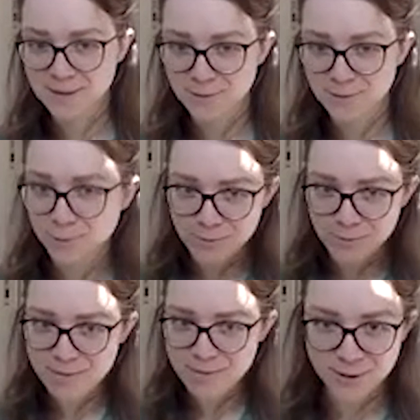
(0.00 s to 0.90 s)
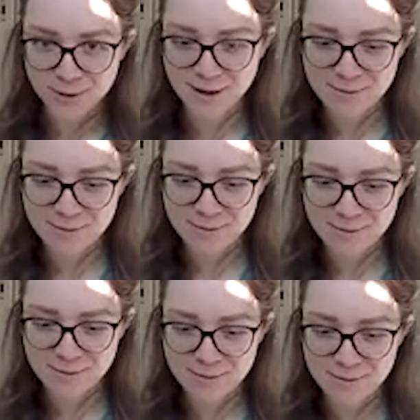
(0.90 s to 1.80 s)
If you do know, maybe you can type what
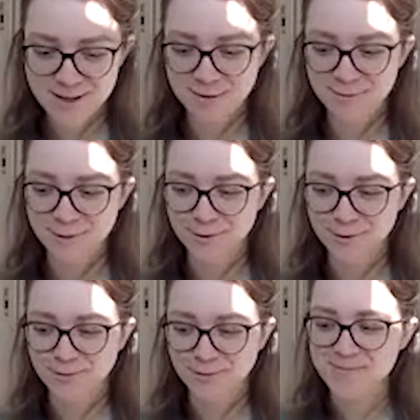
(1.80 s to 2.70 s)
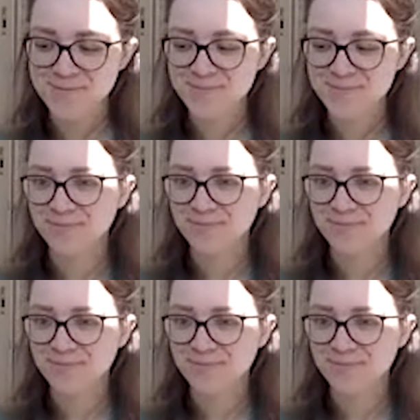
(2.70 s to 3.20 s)
does it stand for already.